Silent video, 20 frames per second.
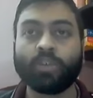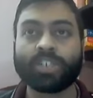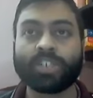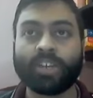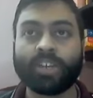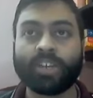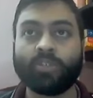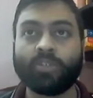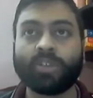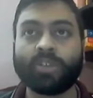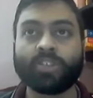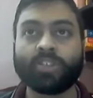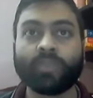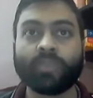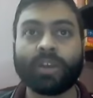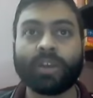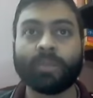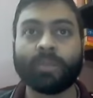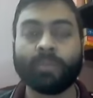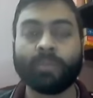are shareholders of
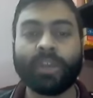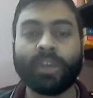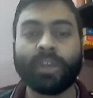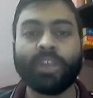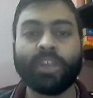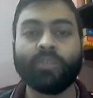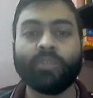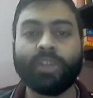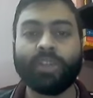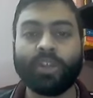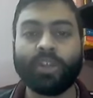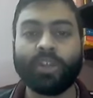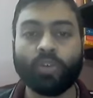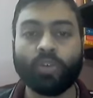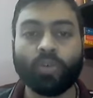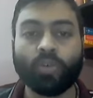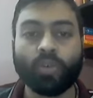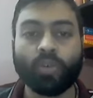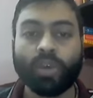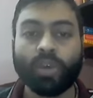the company, you need
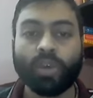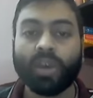to